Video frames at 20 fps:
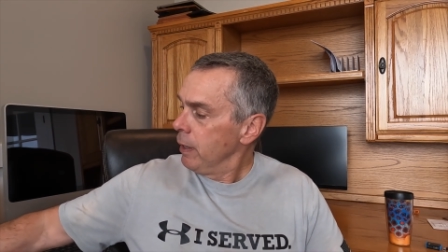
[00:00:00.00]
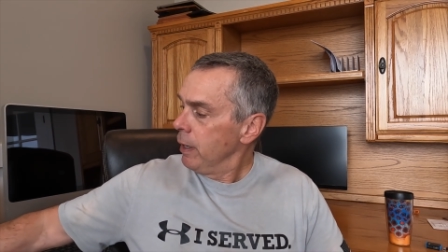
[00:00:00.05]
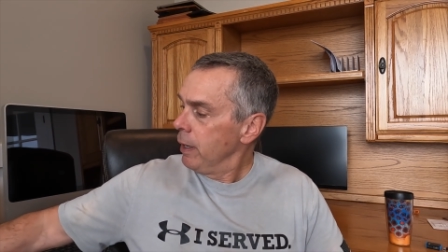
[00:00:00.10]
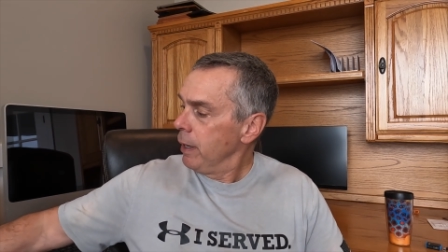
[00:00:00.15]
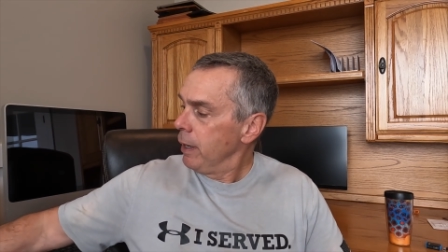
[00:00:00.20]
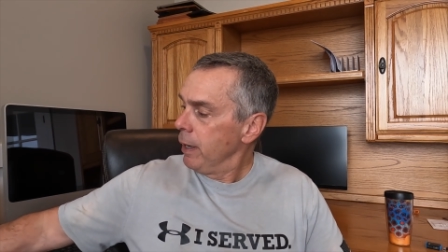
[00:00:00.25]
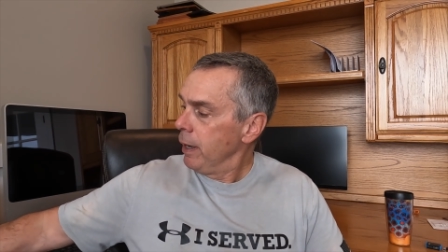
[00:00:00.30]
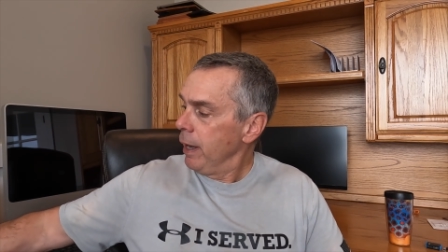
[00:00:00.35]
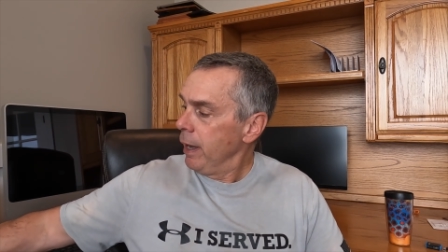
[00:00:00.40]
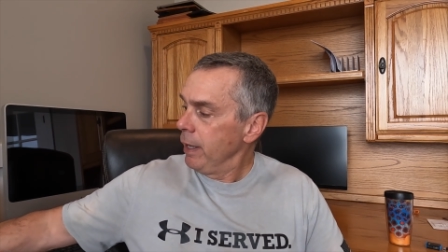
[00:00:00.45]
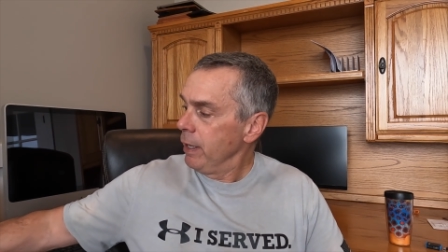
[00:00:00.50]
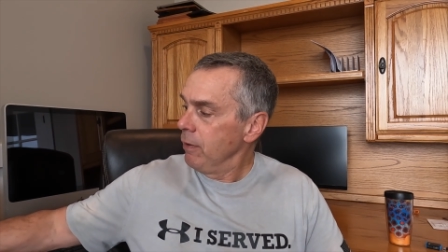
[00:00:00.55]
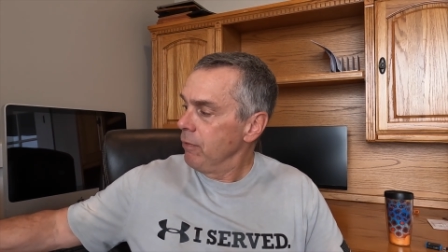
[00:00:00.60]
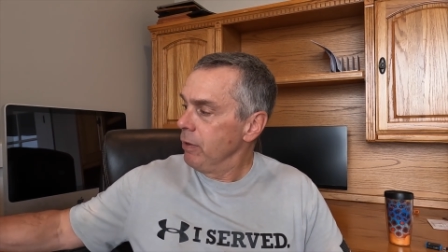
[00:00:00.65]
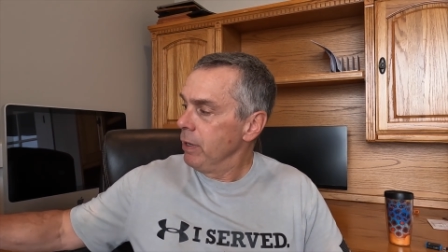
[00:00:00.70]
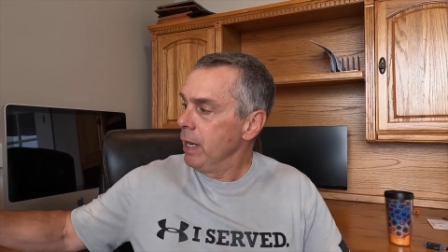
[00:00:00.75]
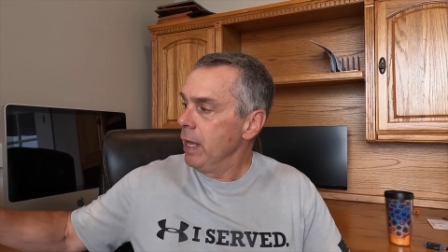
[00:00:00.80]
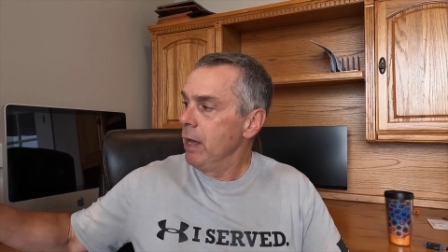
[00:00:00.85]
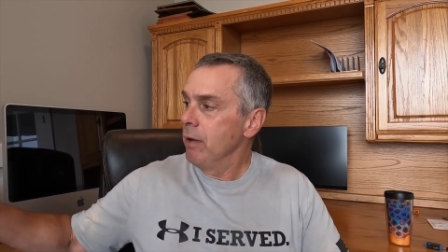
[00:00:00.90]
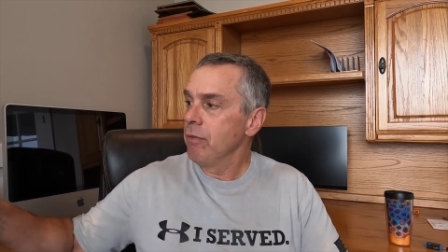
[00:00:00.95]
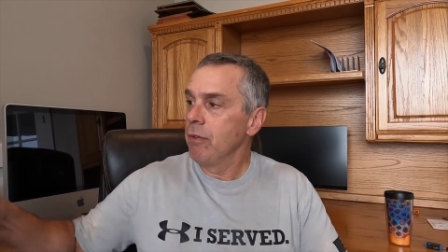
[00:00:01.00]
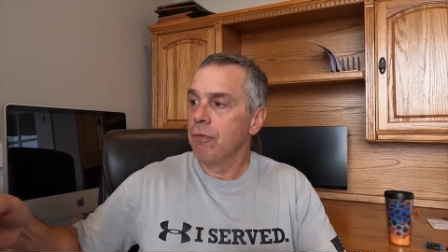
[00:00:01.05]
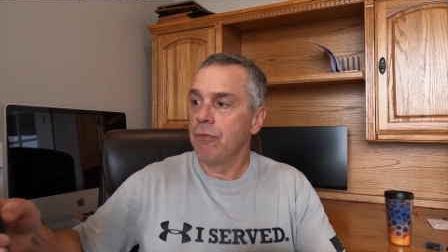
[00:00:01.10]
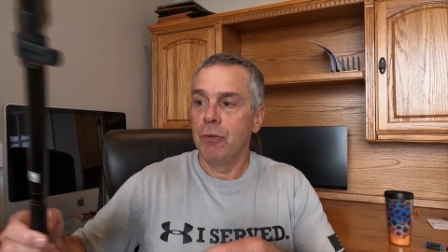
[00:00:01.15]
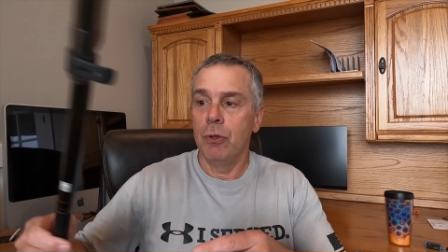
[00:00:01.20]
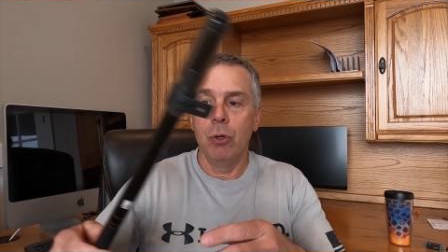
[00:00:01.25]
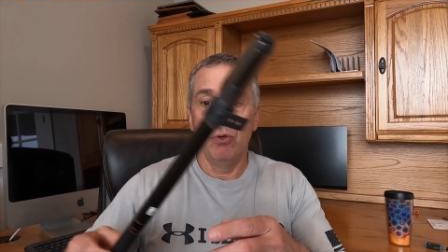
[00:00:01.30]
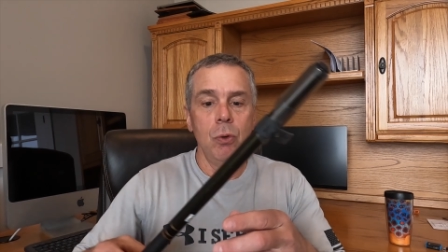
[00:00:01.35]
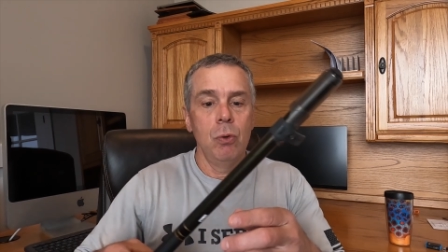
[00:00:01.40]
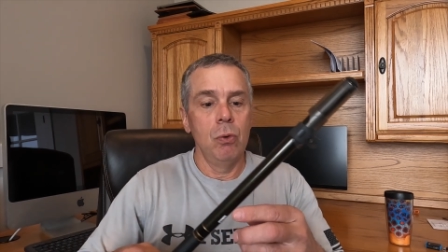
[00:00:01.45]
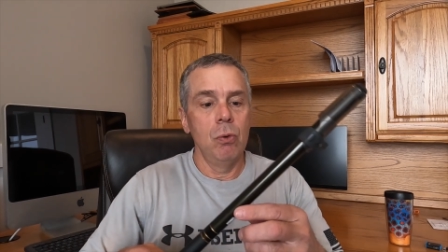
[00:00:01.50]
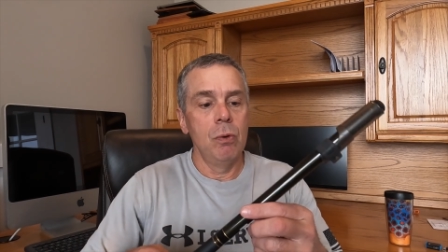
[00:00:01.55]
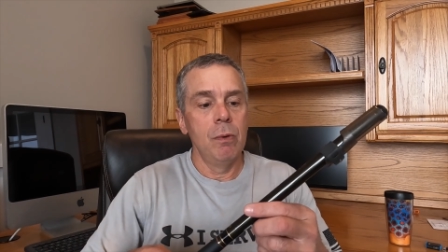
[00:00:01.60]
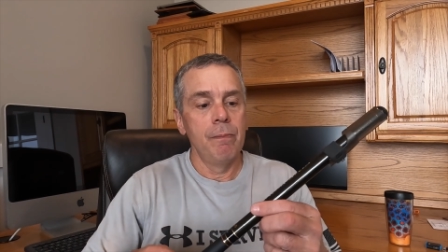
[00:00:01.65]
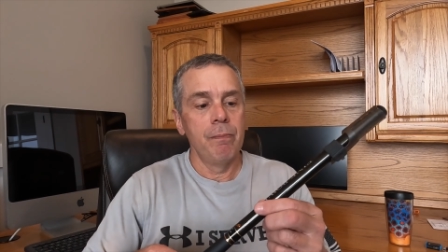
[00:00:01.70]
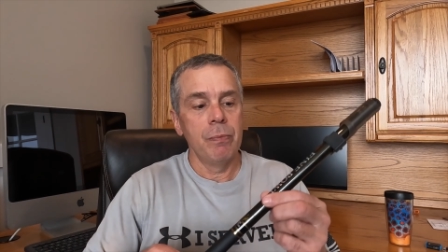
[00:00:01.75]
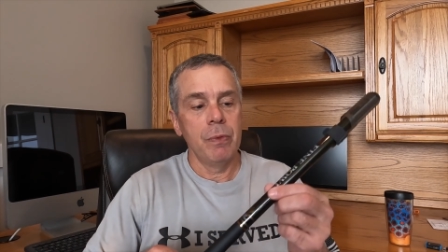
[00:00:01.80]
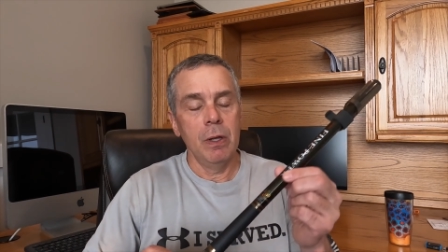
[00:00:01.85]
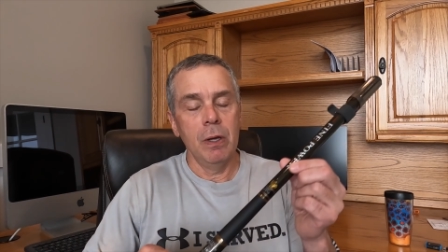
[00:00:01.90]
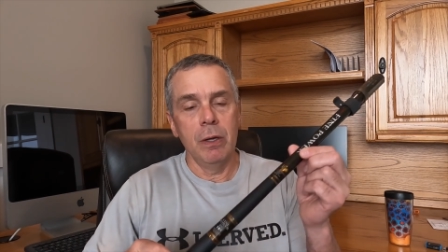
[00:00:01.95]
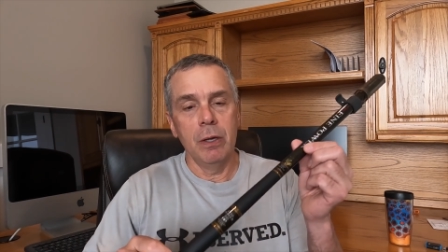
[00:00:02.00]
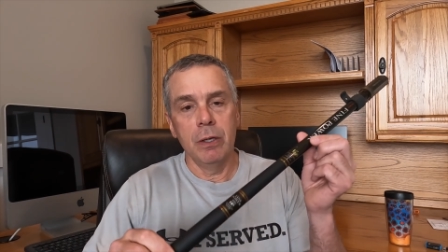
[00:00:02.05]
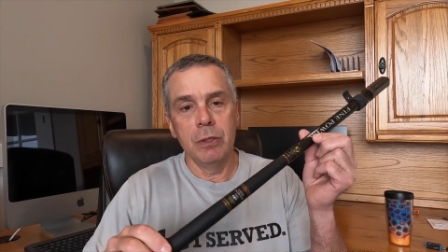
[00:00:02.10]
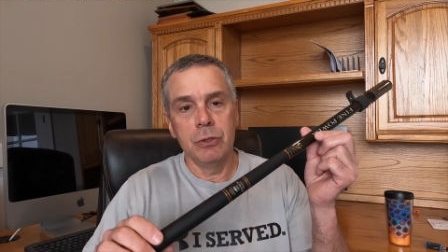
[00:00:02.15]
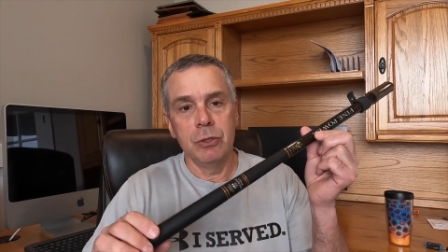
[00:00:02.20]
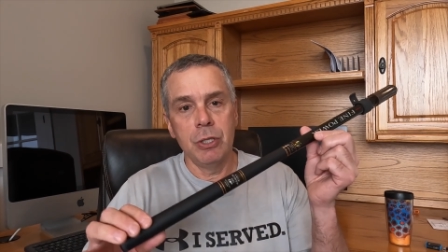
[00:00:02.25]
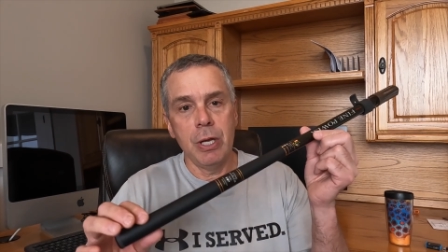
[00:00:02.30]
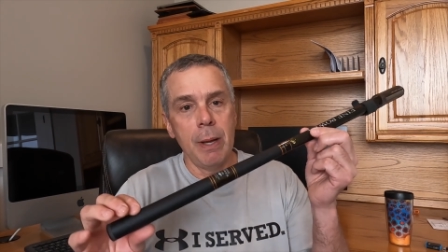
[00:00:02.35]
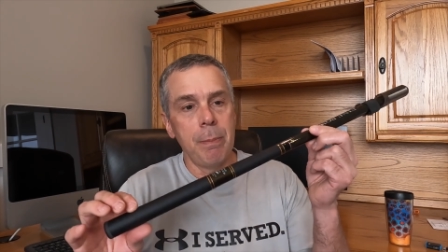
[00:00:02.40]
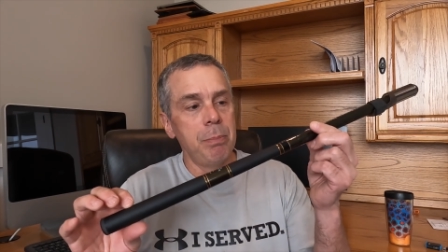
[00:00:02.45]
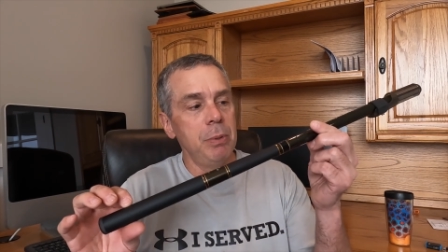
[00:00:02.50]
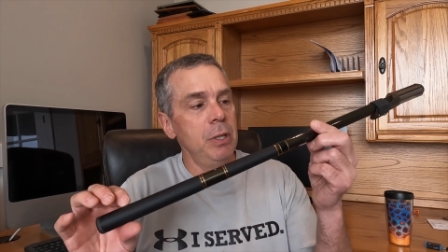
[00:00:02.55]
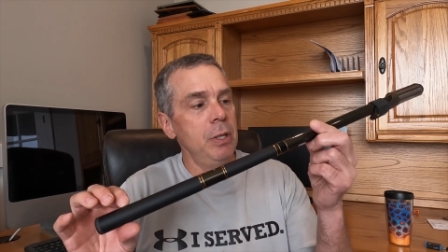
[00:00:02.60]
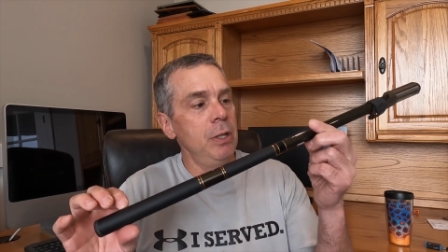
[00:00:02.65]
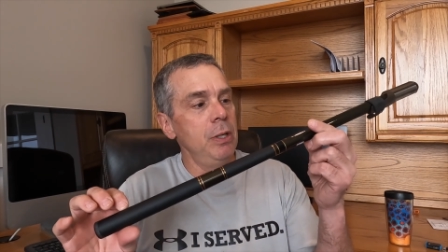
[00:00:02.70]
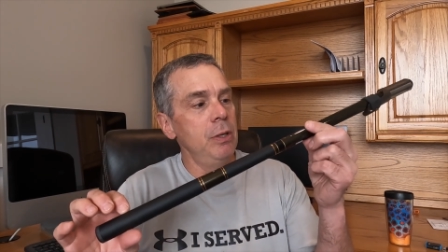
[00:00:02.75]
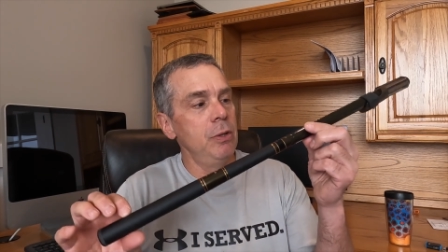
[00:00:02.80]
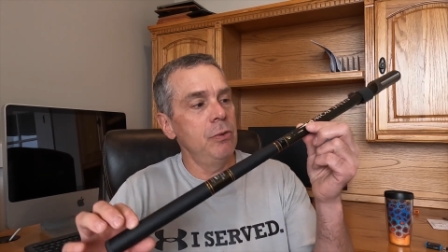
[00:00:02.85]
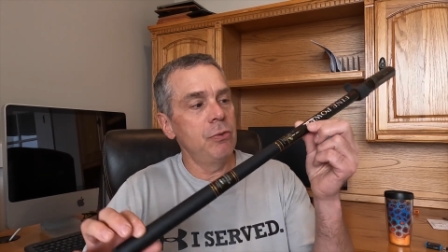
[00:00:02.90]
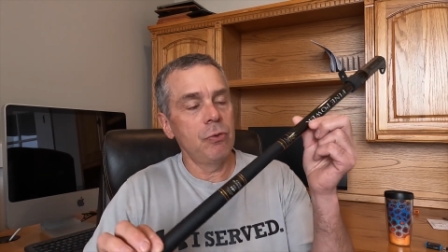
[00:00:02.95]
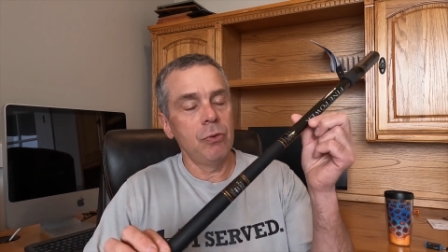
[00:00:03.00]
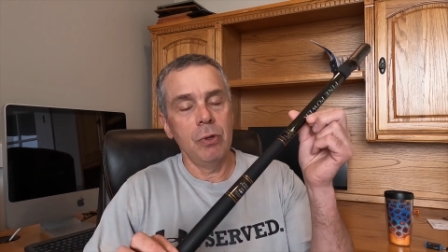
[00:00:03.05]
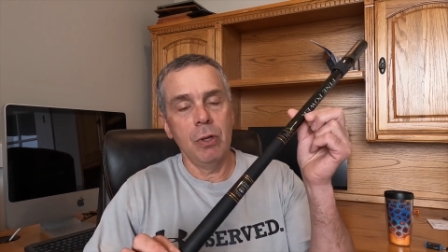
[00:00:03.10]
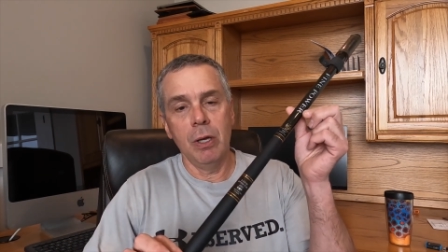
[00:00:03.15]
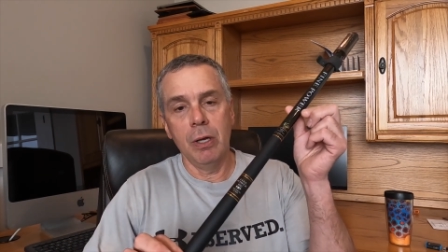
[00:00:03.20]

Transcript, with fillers: Uh, I even have a few uh, Japanese